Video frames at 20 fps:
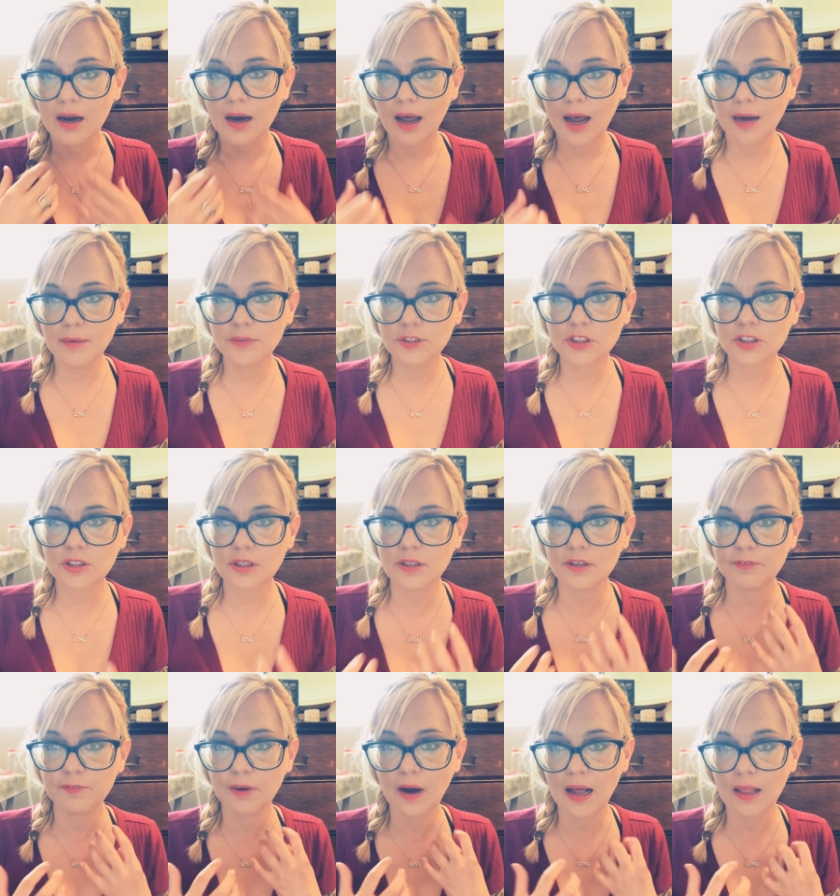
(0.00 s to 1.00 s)
I'm just going to
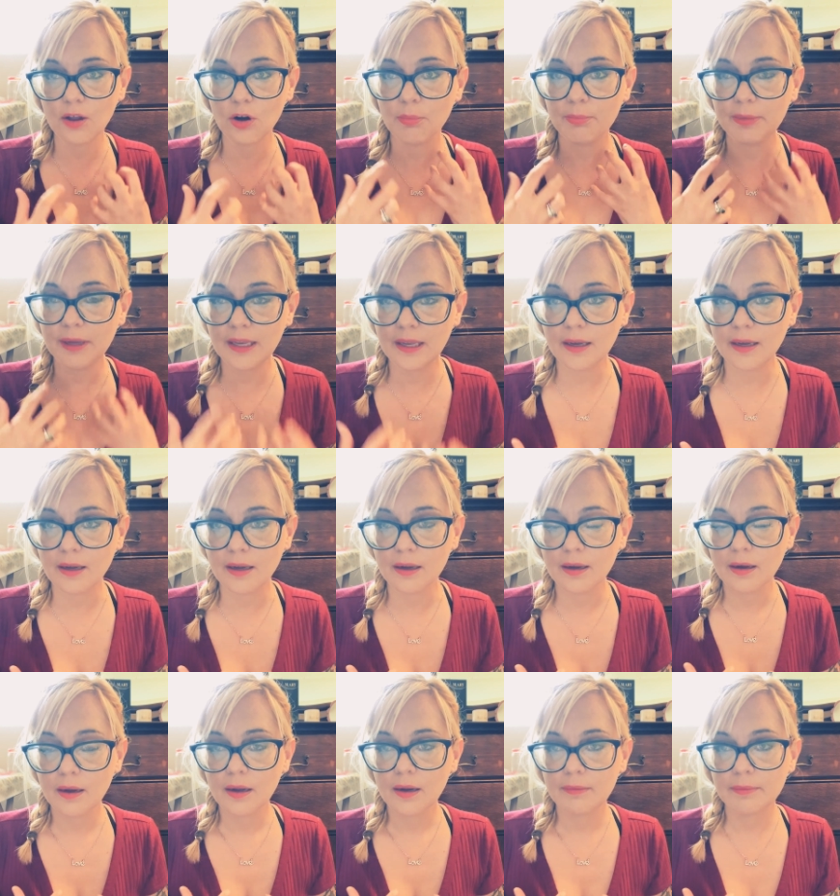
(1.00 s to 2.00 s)
follow me
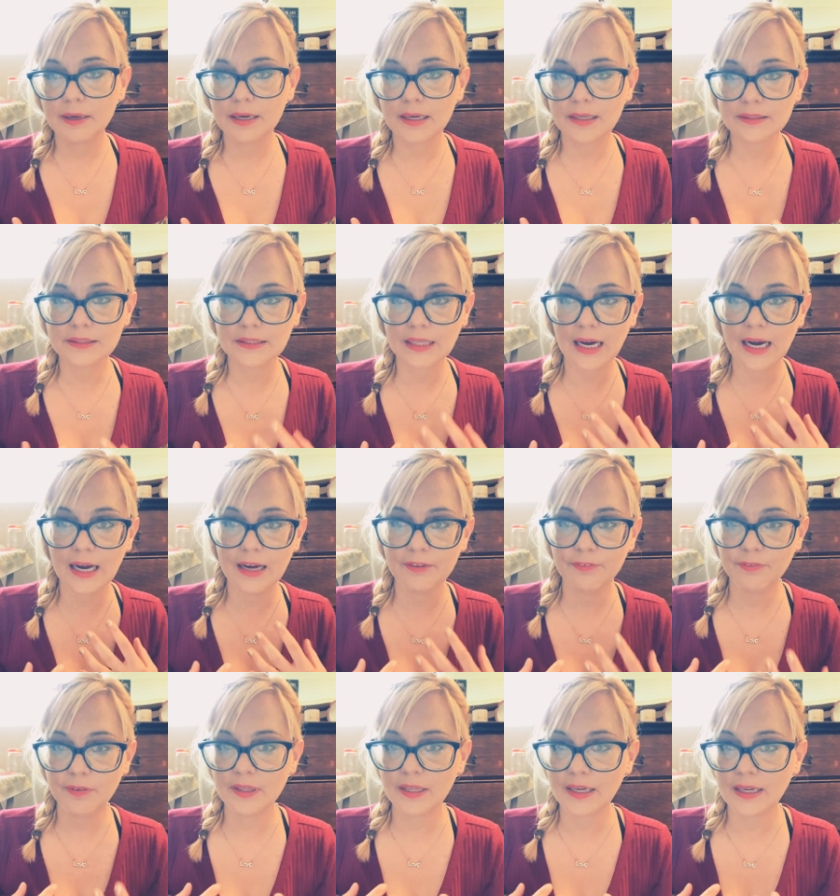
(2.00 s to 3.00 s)
because I
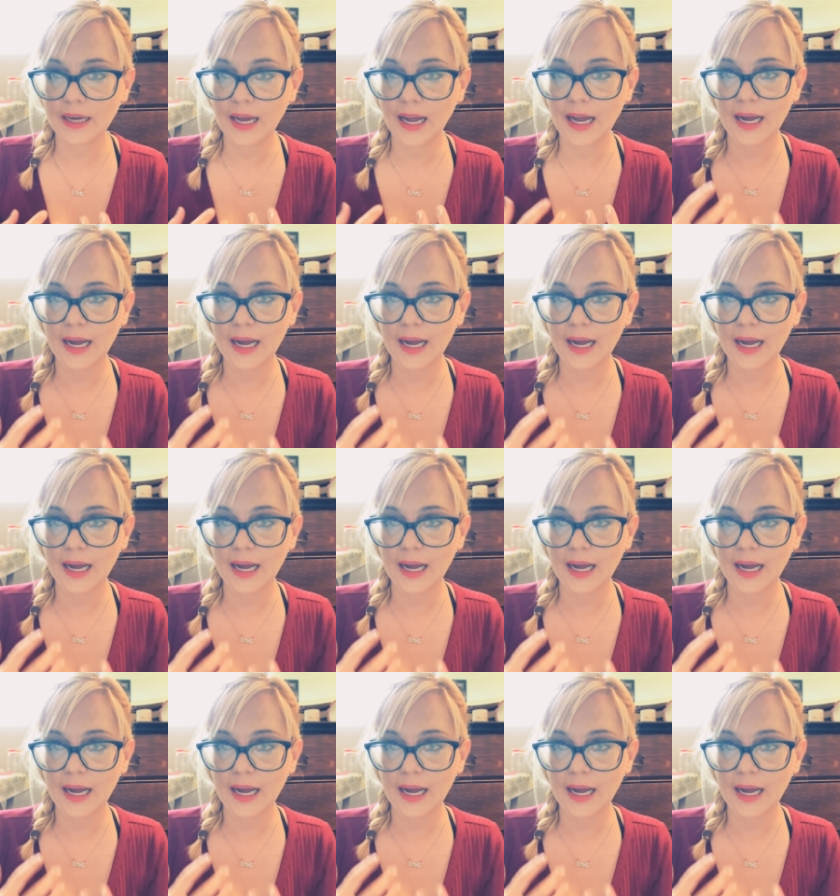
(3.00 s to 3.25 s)
feel like